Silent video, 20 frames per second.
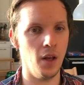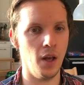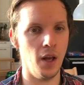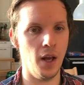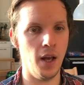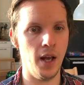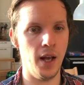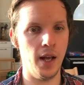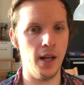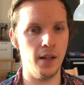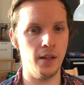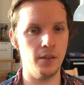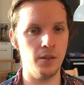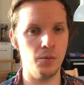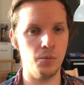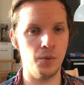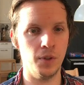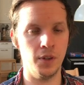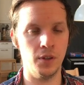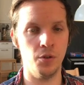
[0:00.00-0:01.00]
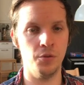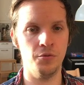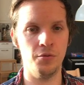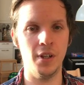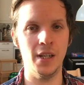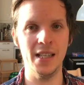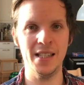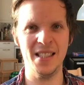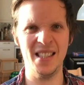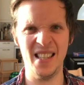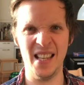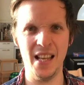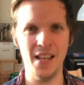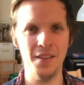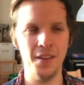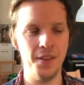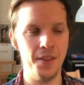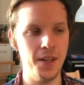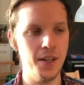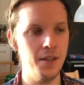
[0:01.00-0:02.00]
And we don't really see
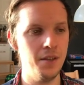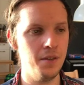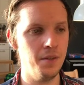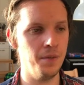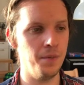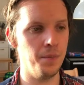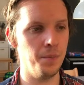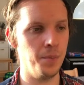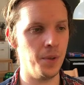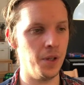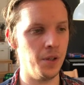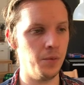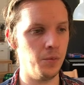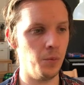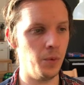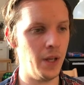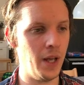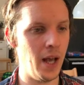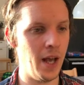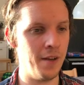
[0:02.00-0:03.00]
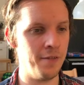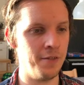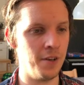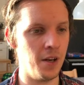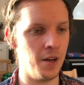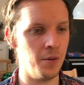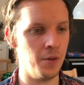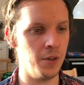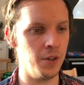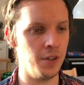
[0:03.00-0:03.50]
anything, but we have our